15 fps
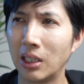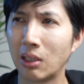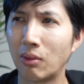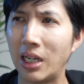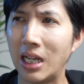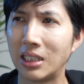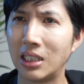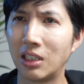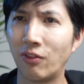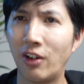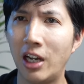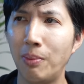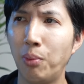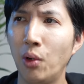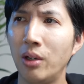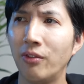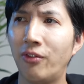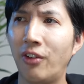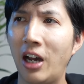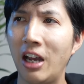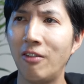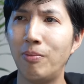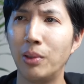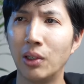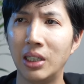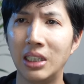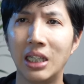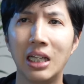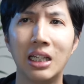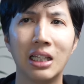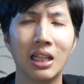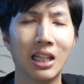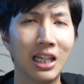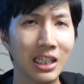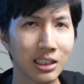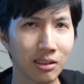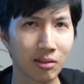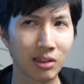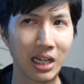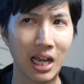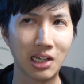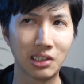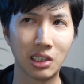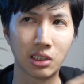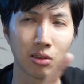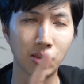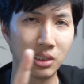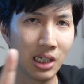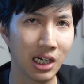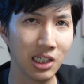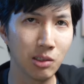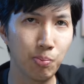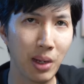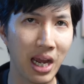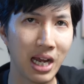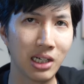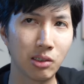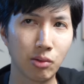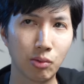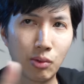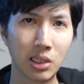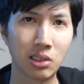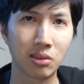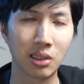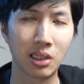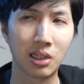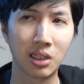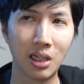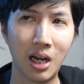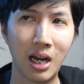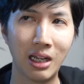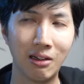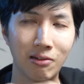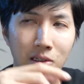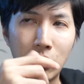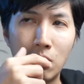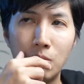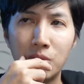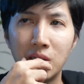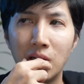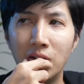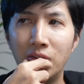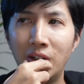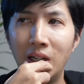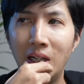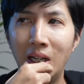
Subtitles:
liquid assets, 5.5 billion in less liquid assets. So it's not as bad as we originally thought in terms of,